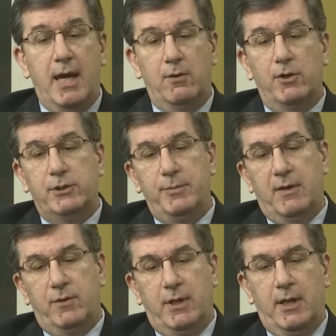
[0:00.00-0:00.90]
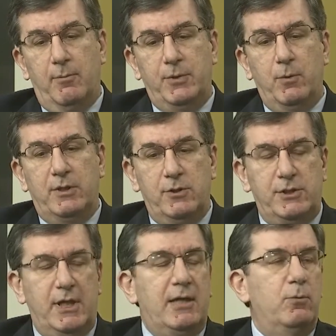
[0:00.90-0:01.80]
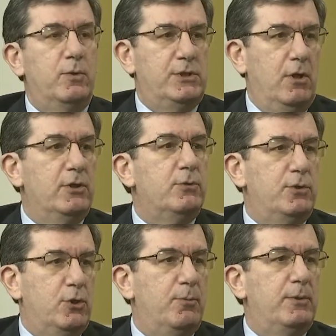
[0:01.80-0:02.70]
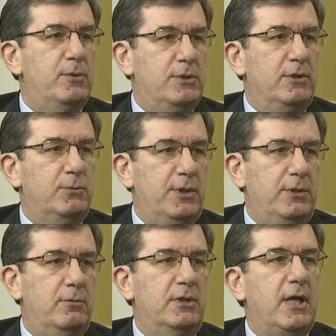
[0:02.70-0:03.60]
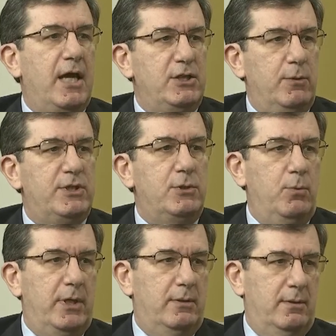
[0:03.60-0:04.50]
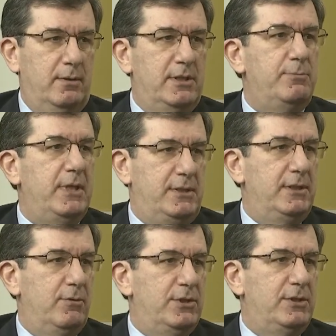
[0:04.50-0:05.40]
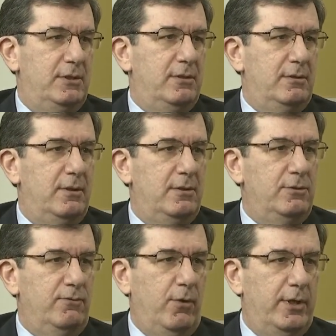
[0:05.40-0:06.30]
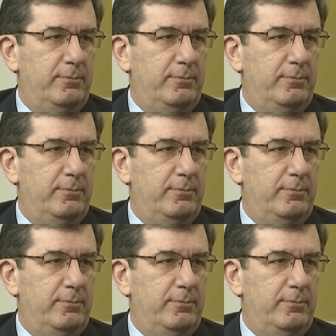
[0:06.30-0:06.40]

and also be able to help you understand the results or interpret the results with you and guide you as to what this may steer us to uh, do for you.